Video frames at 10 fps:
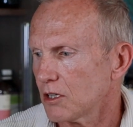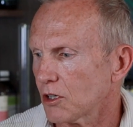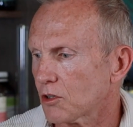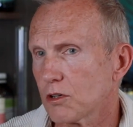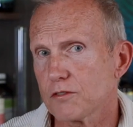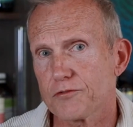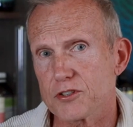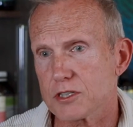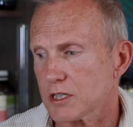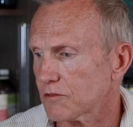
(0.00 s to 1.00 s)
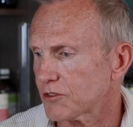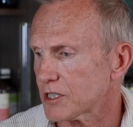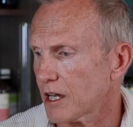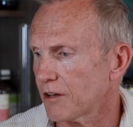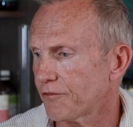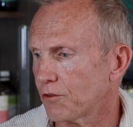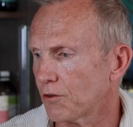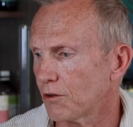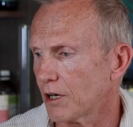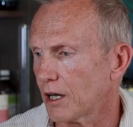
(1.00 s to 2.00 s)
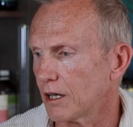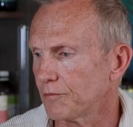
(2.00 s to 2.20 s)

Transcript: You could, say for